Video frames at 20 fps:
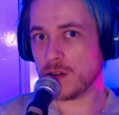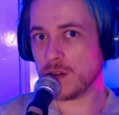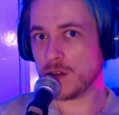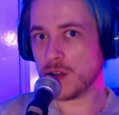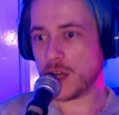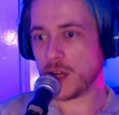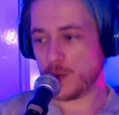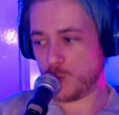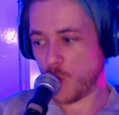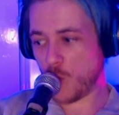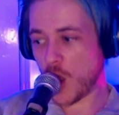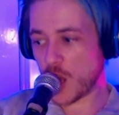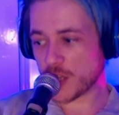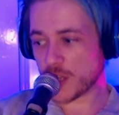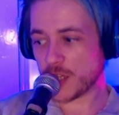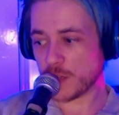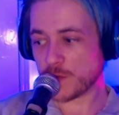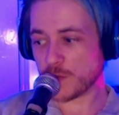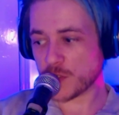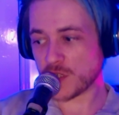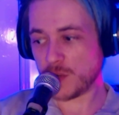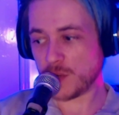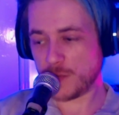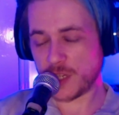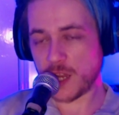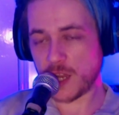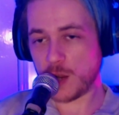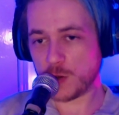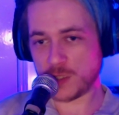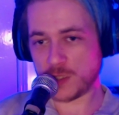and working for something
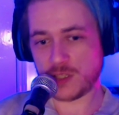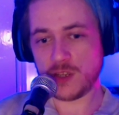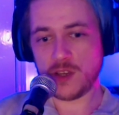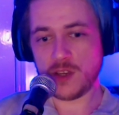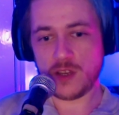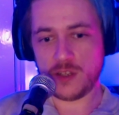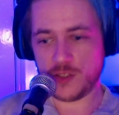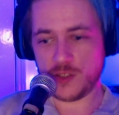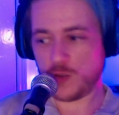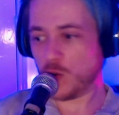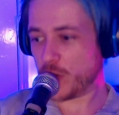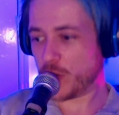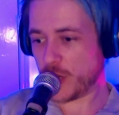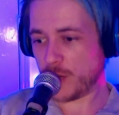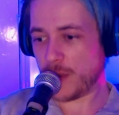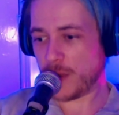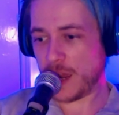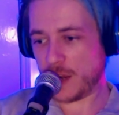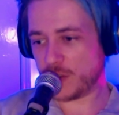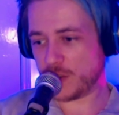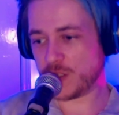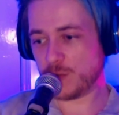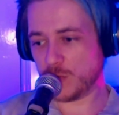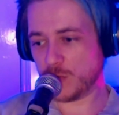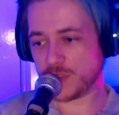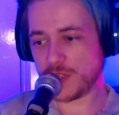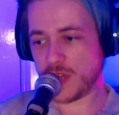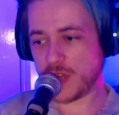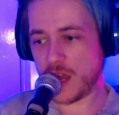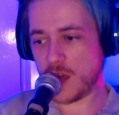else and talking about how she
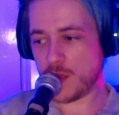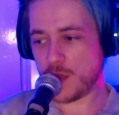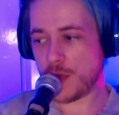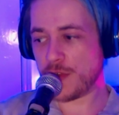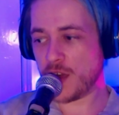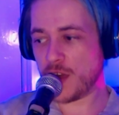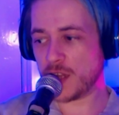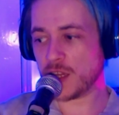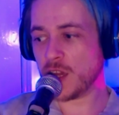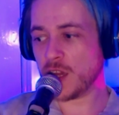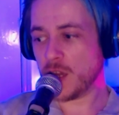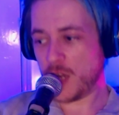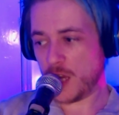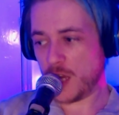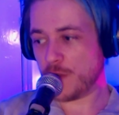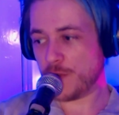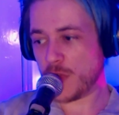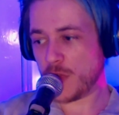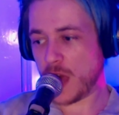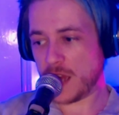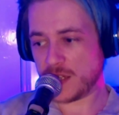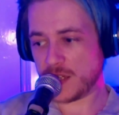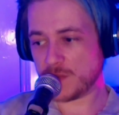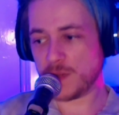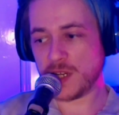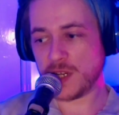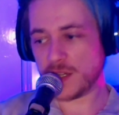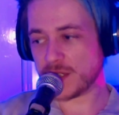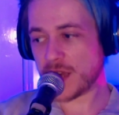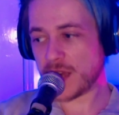wanted that other thing, and for that has
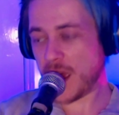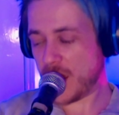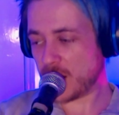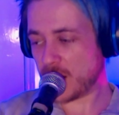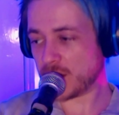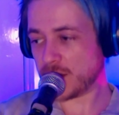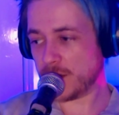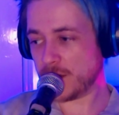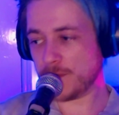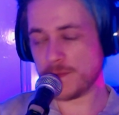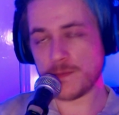been attacked.